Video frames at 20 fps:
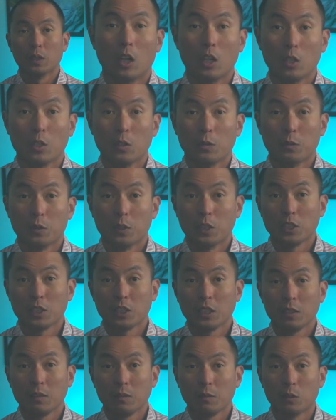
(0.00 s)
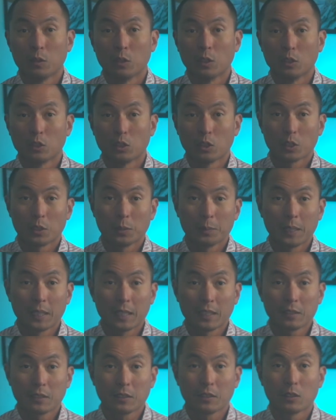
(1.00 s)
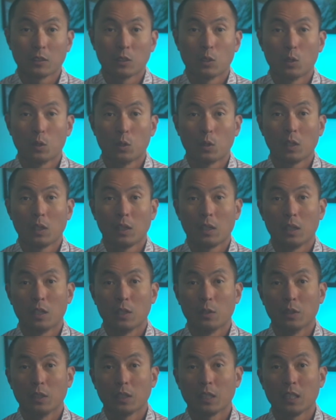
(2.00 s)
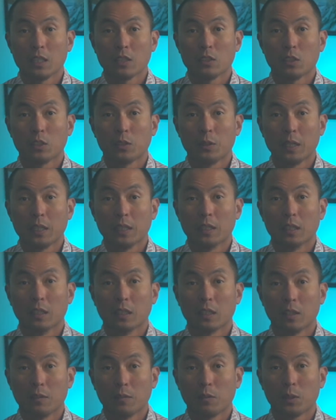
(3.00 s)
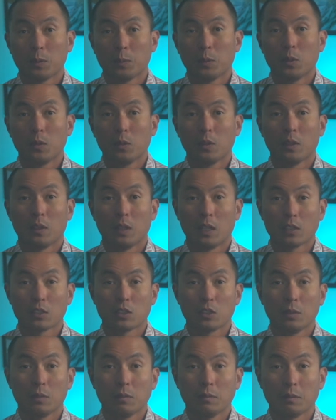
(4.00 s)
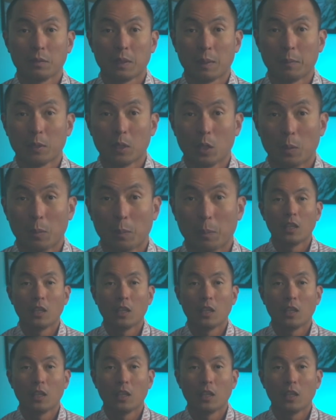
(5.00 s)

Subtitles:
Are you furnishing for short-term guests, or are you looking to create a comfortable long-term family home?